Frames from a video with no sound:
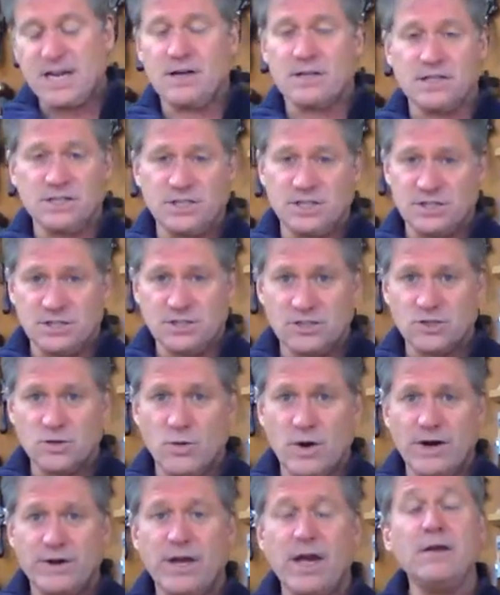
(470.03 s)
now this isn't
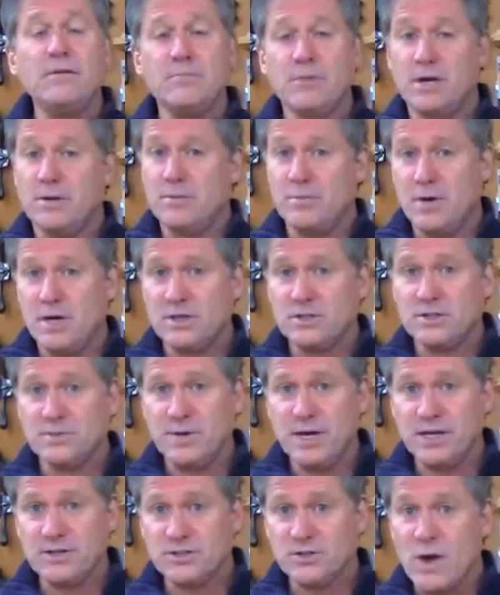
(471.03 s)
square yet, but I'm about to
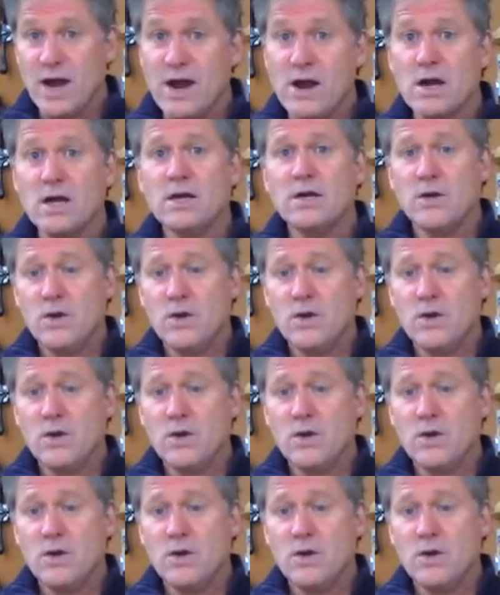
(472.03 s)
make it square,